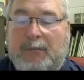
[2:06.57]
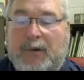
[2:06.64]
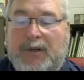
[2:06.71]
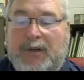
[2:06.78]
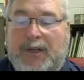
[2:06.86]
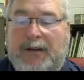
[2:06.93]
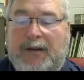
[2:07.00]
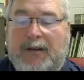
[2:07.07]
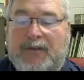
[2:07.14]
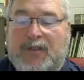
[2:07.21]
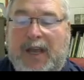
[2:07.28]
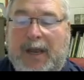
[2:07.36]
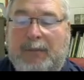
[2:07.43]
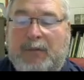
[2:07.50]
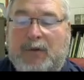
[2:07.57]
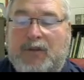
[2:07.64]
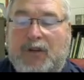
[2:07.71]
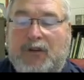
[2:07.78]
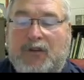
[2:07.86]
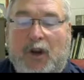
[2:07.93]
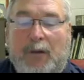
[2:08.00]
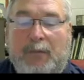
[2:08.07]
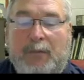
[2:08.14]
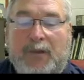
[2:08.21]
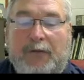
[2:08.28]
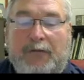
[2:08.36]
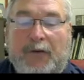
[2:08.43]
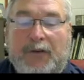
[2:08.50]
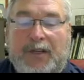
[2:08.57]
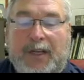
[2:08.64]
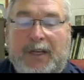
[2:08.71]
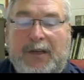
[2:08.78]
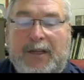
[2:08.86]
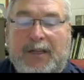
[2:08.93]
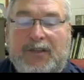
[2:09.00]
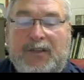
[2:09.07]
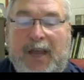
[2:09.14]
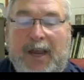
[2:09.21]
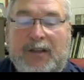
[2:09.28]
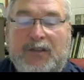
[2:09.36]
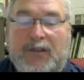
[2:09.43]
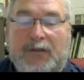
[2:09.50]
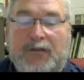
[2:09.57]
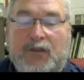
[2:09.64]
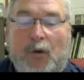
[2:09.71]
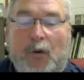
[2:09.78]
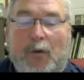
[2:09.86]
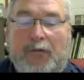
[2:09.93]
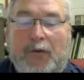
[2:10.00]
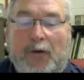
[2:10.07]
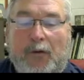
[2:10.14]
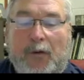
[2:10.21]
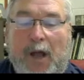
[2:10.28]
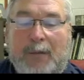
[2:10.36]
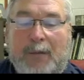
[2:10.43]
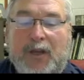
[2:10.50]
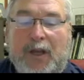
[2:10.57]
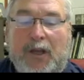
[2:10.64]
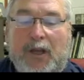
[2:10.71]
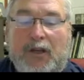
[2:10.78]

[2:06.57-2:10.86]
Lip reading: Predictive samples determine the fertility status of soil for crops